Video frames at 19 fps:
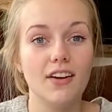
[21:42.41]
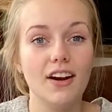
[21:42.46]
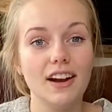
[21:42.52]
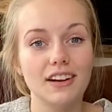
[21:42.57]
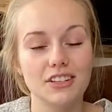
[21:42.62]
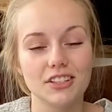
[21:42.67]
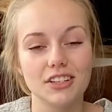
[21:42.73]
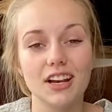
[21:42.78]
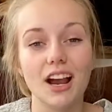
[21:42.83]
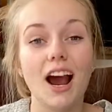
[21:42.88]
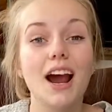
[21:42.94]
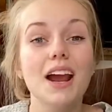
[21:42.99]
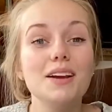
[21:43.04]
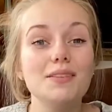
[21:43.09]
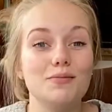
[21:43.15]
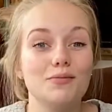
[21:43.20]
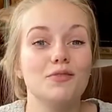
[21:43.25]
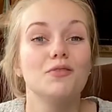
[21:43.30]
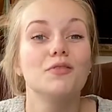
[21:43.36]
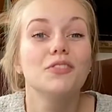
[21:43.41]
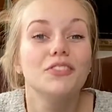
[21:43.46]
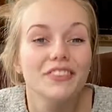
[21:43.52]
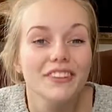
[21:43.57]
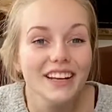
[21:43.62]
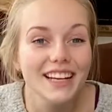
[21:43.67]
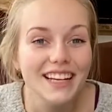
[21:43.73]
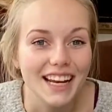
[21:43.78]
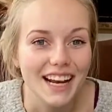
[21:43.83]
Actually, I am
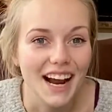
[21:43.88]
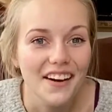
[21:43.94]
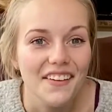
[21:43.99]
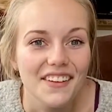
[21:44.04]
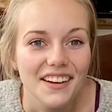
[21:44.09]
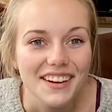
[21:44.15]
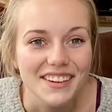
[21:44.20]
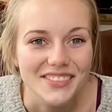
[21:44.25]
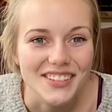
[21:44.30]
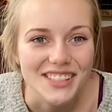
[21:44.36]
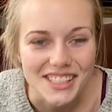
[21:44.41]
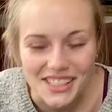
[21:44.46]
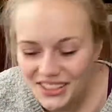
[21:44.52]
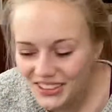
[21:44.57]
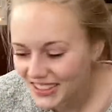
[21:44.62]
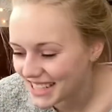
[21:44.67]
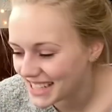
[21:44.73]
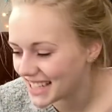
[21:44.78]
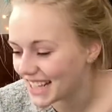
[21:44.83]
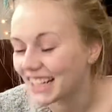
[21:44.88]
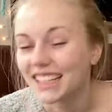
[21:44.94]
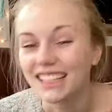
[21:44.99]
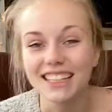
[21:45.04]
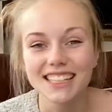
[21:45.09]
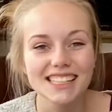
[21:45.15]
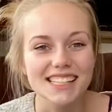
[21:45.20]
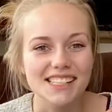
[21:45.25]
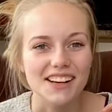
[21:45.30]
freaking out. I am so
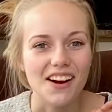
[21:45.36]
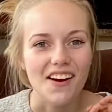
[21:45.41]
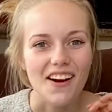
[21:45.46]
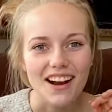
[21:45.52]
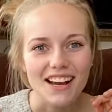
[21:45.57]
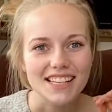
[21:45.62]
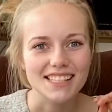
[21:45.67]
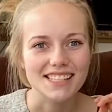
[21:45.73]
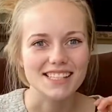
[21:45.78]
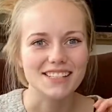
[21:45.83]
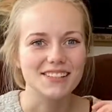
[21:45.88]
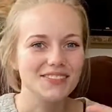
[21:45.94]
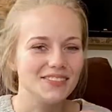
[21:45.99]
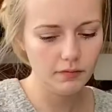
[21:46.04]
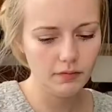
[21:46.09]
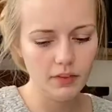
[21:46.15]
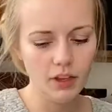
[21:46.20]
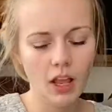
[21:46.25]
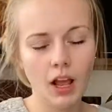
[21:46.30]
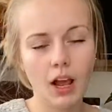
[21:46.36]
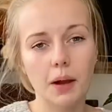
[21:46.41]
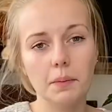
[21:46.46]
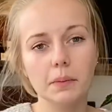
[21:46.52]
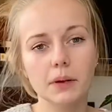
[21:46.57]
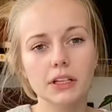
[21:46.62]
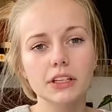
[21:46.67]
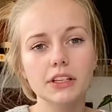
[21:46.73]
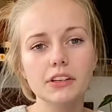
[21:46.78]
excited. This is awesome.
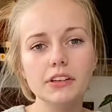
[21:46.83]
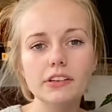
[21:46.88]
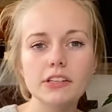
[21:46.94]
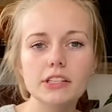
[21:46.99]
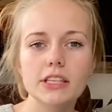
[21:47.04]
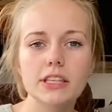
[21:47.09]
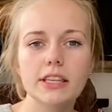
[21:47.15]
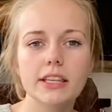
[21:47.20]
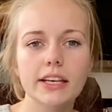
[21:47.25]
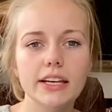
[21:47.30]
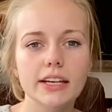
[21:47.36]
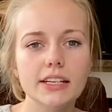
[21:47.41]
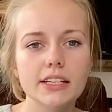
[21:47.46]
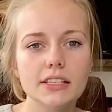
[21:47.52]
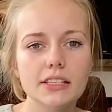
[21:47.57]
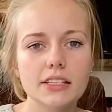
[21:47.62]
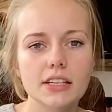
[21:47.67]
I'm gonna use this.